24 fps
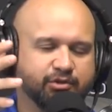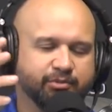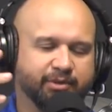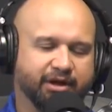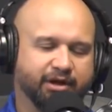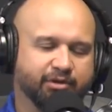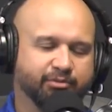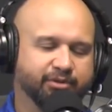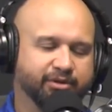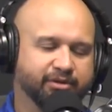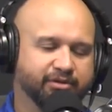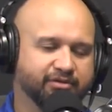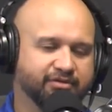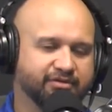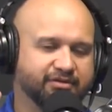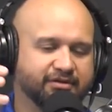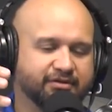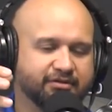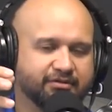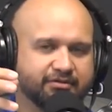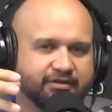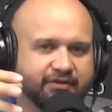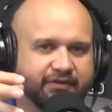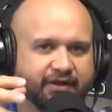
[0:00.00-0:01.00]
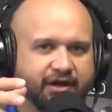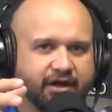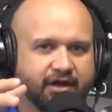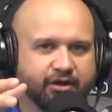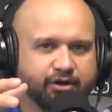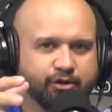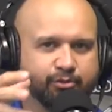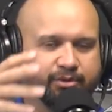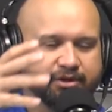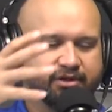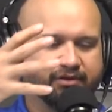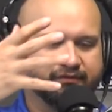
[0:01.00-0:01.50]
You're not going to be able to see this on the
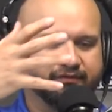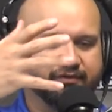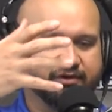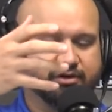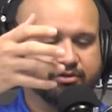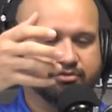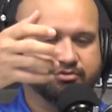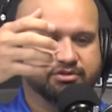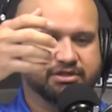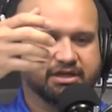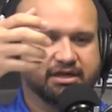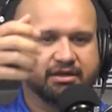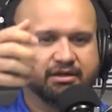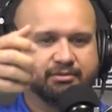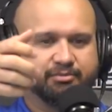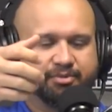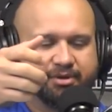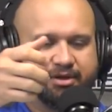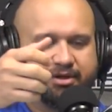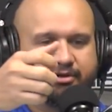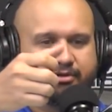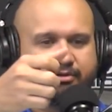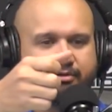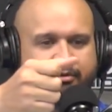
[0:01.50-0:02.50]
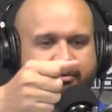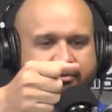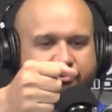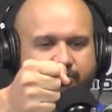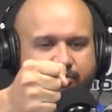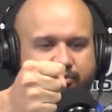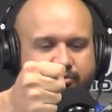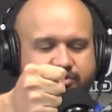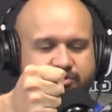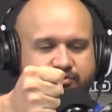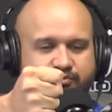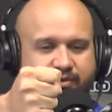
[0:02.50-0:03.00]
audio, but on the video, you take a putter
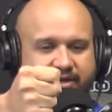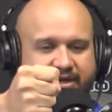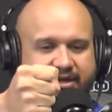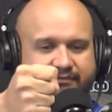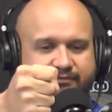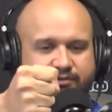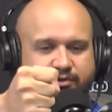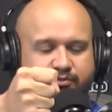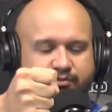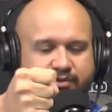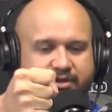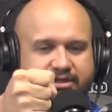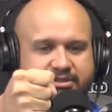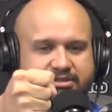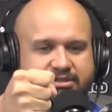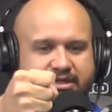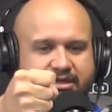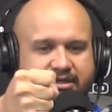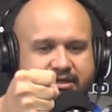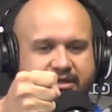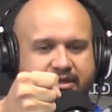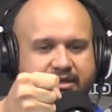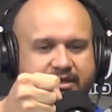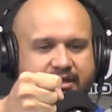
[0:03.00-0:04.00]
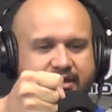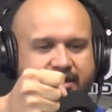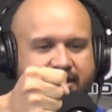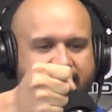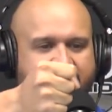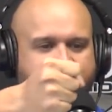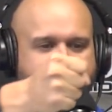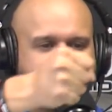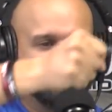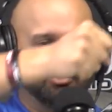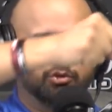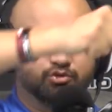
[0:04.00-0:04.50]
or whatever you want to take,
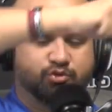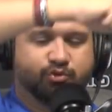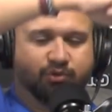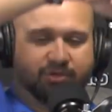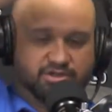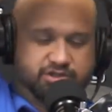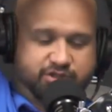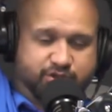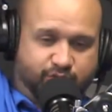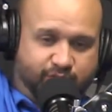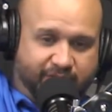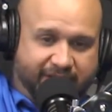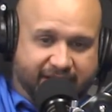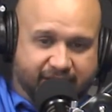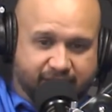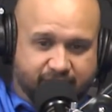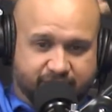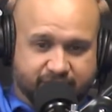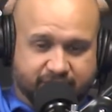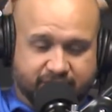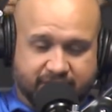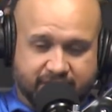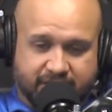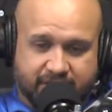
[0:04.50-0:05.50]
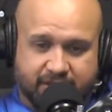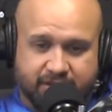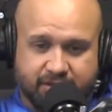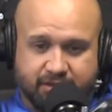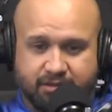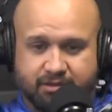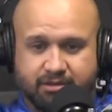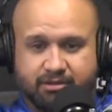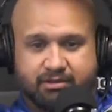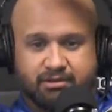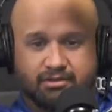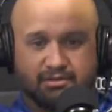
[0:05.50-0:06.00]
and you twist around
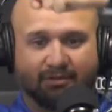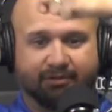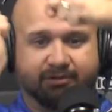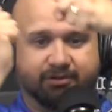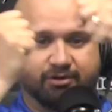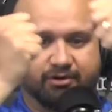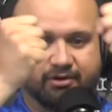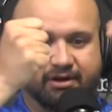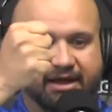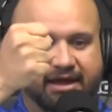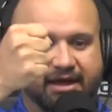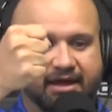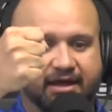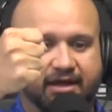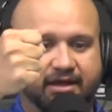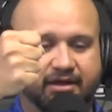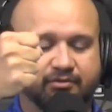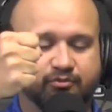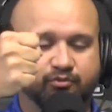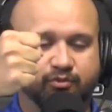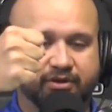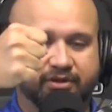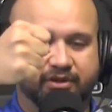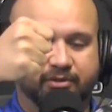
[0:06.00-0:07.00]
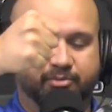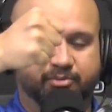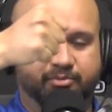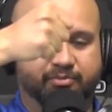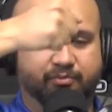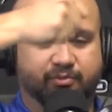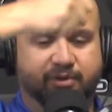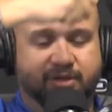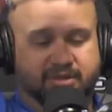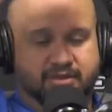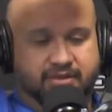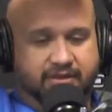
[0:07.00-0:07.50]
your head with
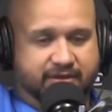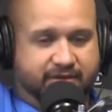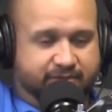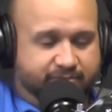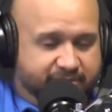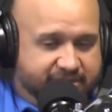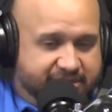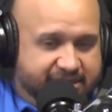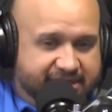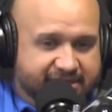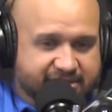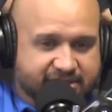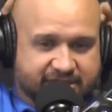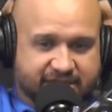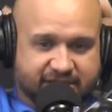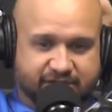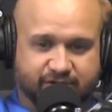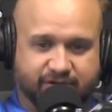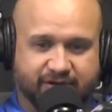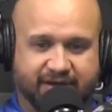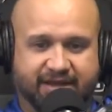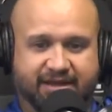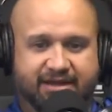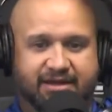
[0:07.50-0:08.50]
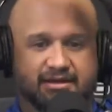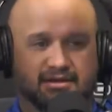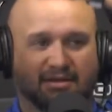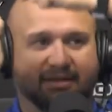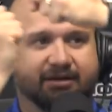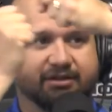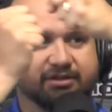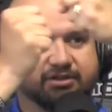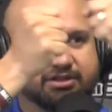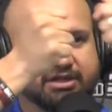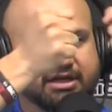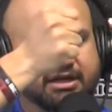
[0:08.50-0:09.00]
the disc in your hand,
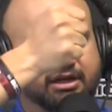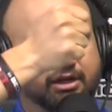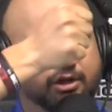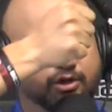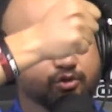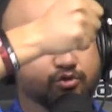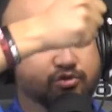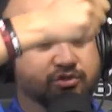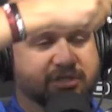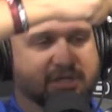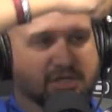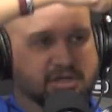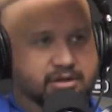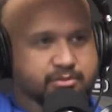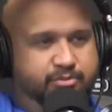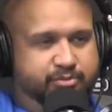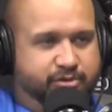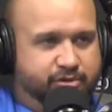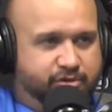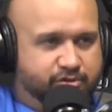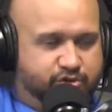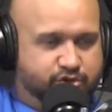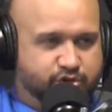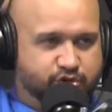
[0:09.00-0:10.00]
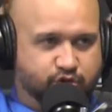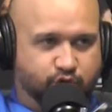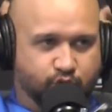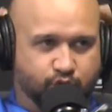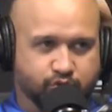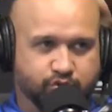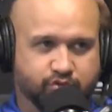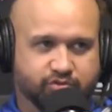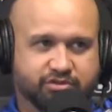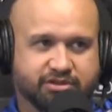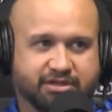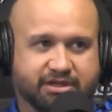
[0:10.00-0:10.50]
and it's kind of loosening up your
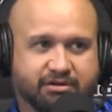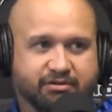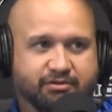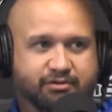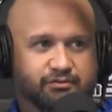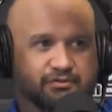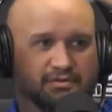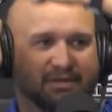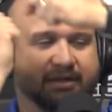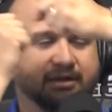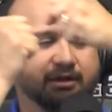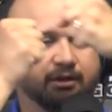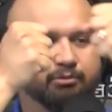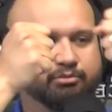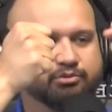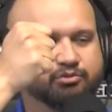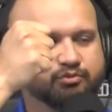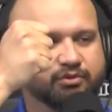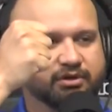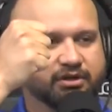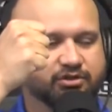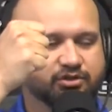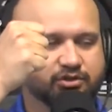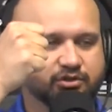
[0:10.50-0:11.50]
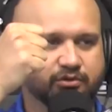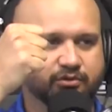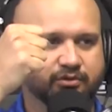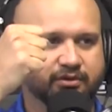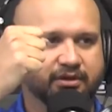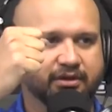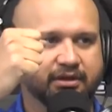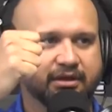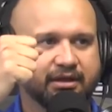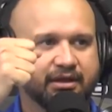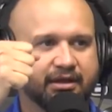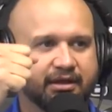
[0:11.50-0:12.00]
shoulders. Now, I don't know if that helps what he's
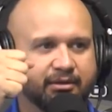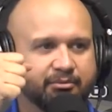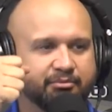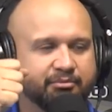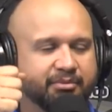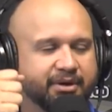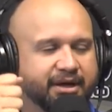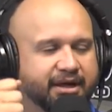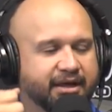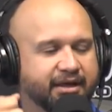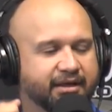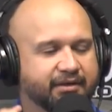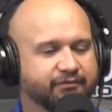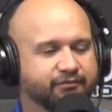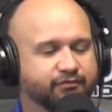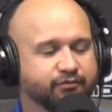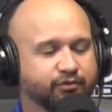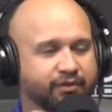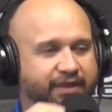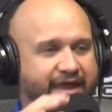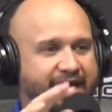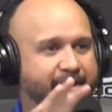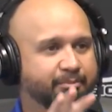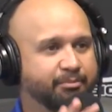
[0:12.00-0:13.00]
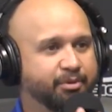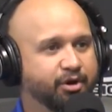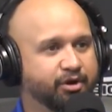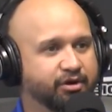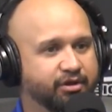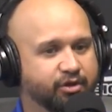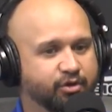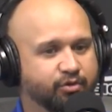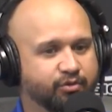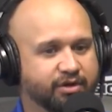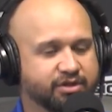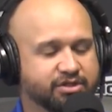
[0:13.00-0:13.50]
doing, but for that part
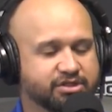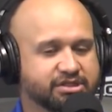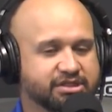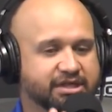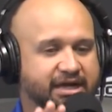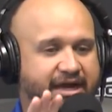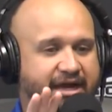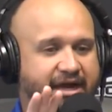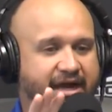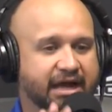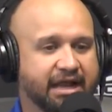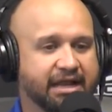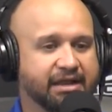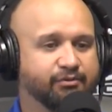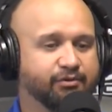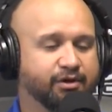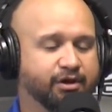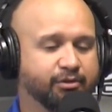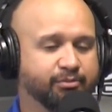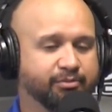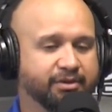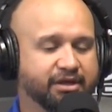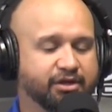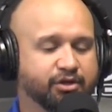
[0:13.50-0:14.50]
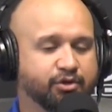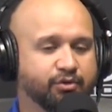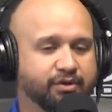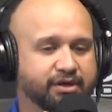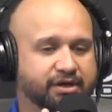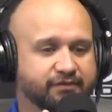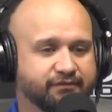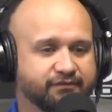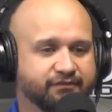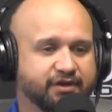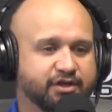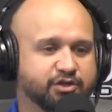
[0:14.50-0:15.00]
of the question, I highly recommend
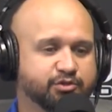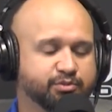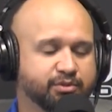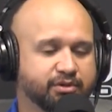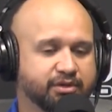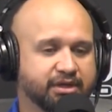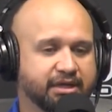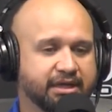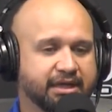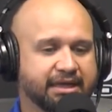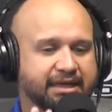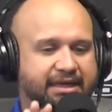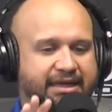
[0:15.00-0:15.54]
going on Facebook.